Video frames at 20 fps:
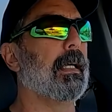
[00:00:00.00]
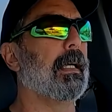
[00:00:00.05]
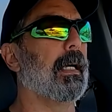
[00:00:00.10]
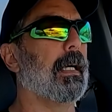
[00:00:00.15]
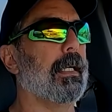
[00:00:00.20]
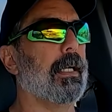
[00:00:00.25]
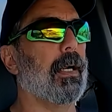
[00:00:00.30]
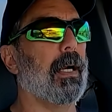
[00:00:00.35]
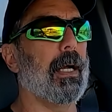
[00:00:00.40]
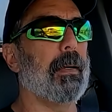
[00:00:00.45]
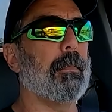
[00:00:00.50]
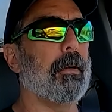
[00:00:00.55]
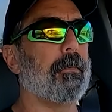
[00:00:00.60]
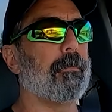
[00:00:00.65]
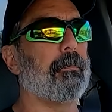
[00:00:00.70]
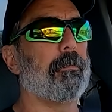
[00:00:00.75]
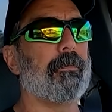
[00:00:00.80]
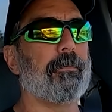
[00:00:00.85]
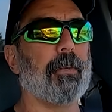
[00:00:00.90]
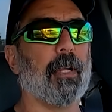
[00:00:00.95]
I'm
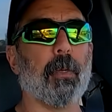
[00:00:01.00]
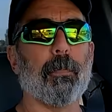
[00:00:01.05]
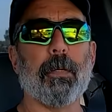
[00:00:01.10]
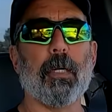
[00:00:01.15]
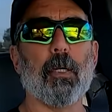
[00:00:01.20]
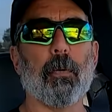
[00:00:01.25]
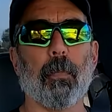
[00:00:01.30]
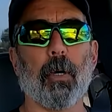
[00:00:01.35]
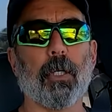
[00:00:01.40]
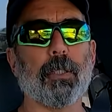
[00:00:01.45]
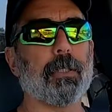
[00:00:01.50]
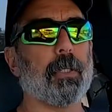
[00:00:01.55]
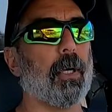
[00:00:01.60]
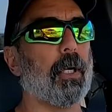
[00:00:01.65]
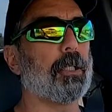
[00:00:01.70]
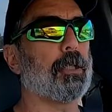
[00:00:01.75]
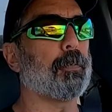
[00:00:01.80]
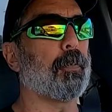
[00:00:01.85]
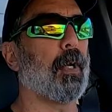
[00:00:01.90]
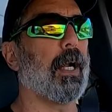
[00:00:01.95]
a Filipino martial
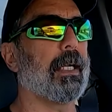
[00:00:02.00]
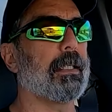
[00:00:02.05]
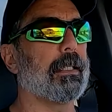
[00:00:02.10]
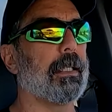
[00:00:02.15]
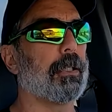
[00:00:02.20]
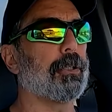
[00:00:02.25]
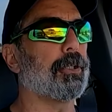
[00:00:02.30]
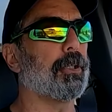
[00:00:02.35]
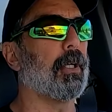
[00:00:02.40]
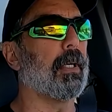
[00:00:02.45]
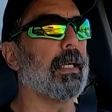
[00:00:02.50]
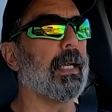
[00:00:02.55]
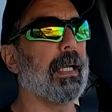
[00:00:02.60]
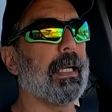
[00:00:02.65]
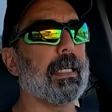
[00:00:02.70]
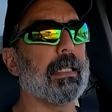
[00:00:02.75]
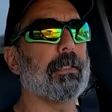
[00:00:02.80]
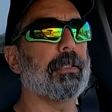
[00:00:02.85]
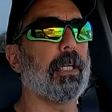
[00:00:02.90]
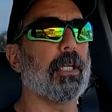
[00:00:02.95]
arts practitioner, and
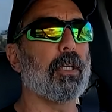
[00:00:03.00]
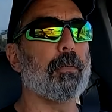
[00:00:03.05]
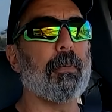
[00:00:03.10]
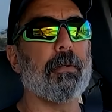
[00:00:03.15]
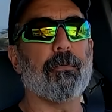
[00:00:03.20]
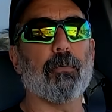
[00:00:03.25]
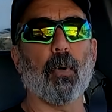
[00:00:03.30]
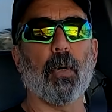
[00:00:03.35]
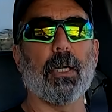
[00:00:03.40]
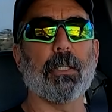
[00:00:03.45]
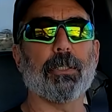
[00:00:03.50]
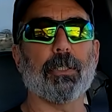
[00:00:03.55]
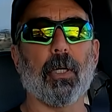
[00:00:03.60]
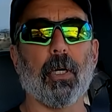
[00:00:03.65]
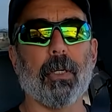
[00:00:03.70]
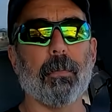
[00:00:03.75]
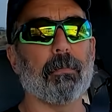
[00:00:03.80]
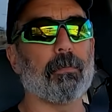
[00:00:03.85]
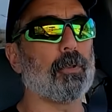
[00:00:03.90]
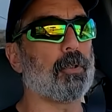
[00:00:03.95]
I can tell you before I
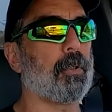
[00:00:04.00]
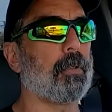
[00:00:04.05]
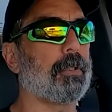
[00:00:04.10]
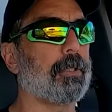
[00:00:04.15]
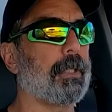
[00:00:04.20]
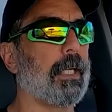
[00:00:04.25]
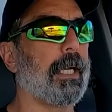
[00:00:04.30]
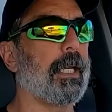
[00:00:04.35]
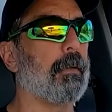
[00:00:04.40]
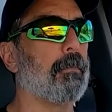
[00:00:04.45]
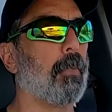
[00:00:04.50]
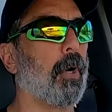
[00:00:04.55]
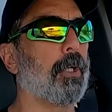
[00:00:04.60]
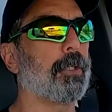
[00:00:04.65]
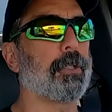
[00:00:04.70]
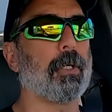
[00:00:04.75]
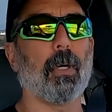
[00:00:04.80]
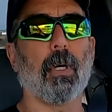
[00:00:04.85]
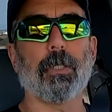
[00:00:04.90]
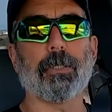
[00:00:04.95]
started studying
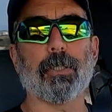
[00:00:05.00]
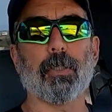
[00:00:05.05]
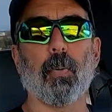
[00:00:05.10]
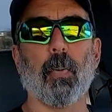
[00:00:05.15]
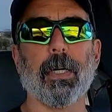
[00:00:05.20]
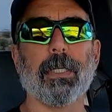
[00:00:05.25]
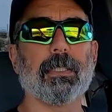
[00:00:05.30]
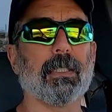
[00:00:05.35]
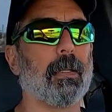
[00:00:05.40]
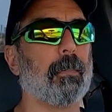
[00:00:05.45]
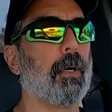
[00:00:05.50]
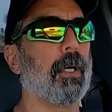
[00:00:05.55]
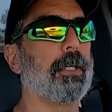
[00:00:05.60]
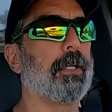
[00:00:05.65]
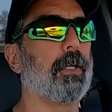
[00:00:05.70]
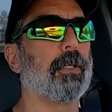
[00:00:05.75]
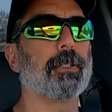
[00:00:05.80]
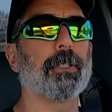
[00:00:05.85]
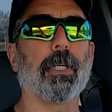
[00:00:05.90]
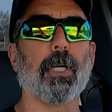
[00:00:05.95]
martial arts 20-some-odd
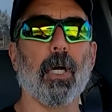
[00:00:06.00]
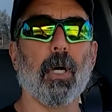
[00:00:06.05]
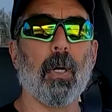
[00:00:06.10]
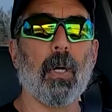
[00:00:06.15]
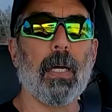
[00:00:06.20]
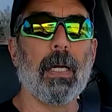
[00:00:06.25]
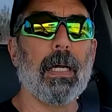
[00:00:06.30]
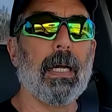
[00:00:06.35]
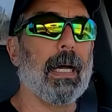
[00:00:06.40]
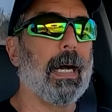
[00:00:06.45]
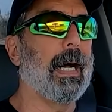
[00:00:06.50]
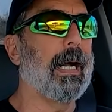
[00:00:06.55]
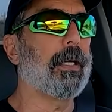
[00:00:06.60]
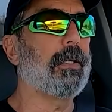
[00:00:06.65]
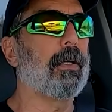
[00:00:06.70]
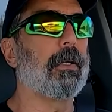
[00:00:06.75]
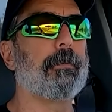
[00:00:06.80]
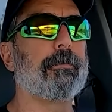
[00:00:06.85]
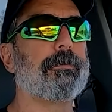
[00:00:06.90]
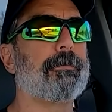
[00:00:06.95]
years ago, I
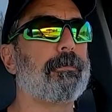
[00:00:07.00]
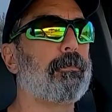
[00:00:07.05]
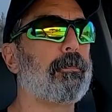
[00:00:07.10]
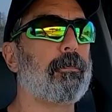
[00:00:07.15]
couldn't